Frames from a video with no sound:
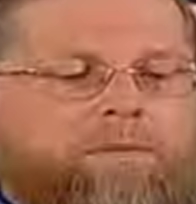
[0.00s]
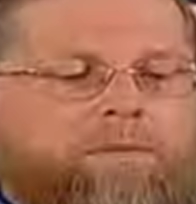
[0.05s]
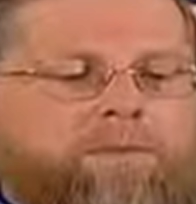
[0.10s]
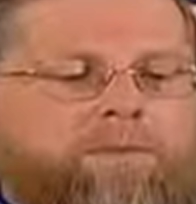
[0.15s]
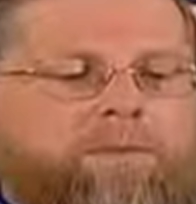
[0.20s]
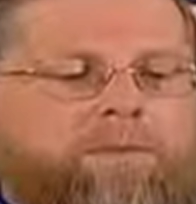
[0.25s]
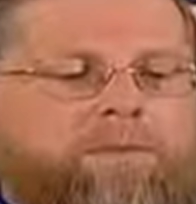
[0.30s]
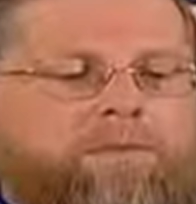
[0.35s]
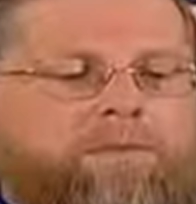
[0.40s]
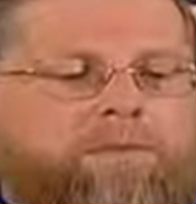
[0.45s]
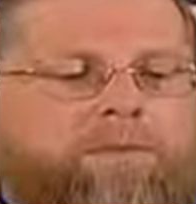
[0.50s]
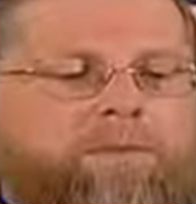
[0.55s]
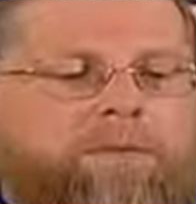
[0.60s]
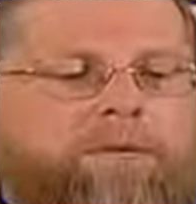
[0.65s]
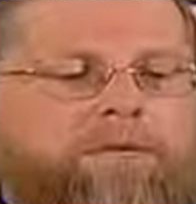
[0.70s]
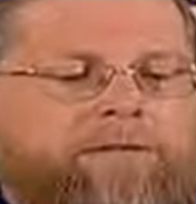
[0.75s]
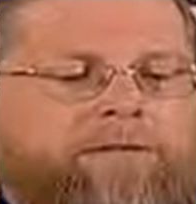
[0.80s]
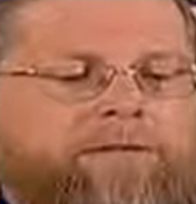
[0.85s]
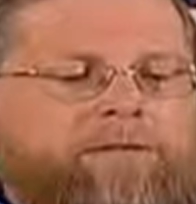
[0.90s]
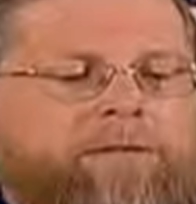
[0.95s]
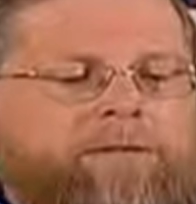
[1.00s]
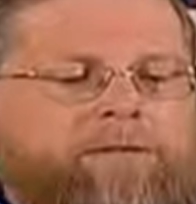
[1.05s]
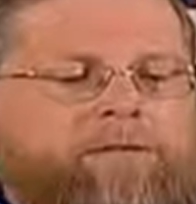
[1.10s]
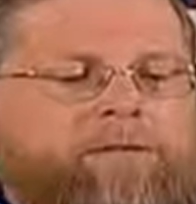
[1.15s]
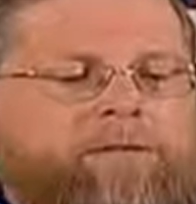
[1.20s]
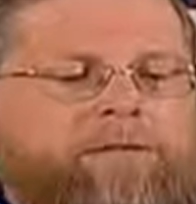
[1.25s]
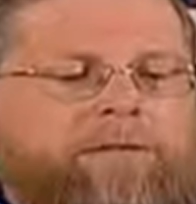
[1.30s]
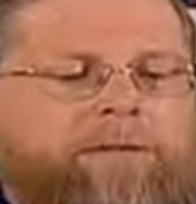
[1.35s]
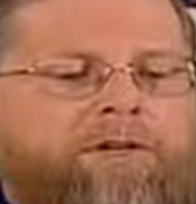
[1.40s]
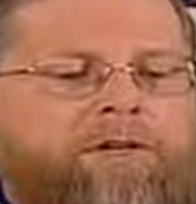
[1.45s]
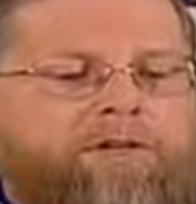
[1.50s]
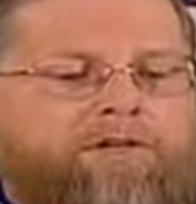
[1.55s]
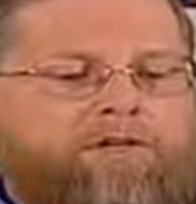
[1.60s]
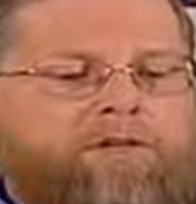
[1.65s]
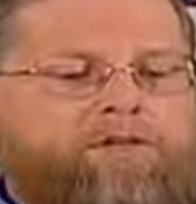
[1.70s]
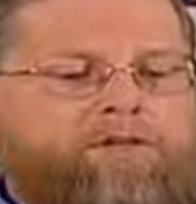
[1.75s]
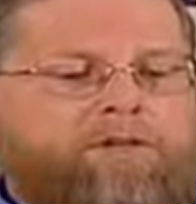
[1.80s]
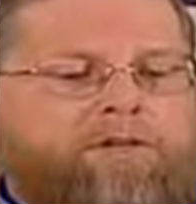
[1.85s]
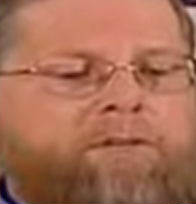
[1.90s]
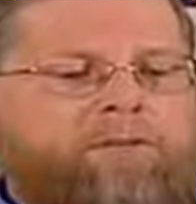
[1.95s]
We should rightfully move on
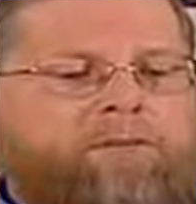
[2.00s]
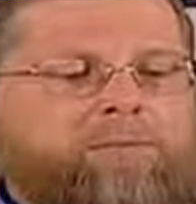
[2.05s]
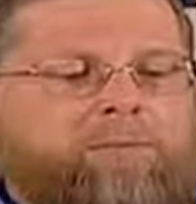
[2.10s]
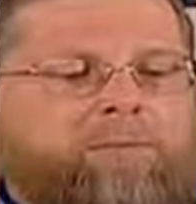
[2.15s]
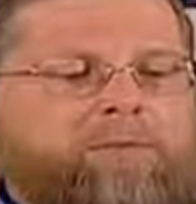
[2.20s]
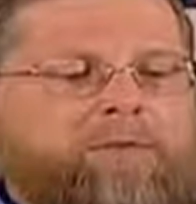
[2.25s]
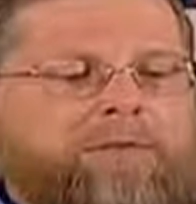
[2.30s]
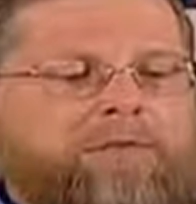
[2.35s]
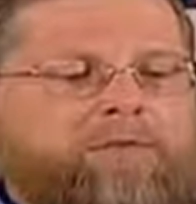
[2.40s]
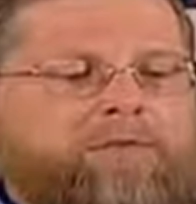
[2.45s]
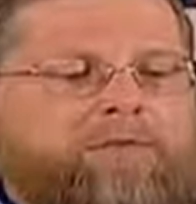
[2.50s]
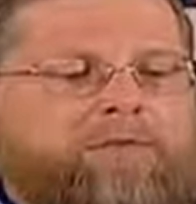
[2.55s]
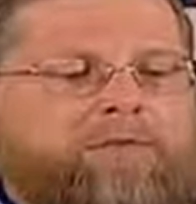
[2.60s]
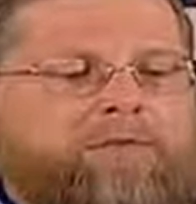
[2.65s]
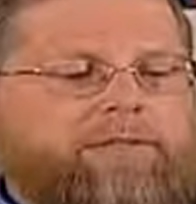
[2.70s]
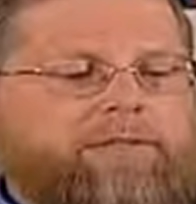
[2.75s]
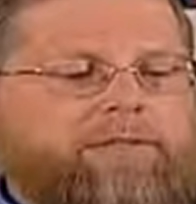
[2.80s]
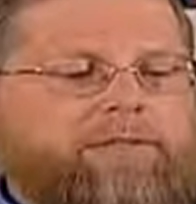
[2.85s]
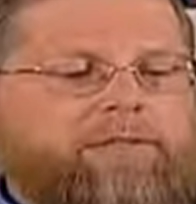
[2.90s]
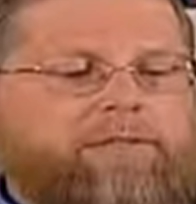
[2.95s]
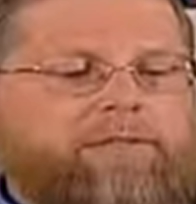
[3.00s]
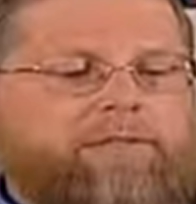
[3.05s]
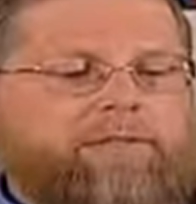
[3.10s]
from this point to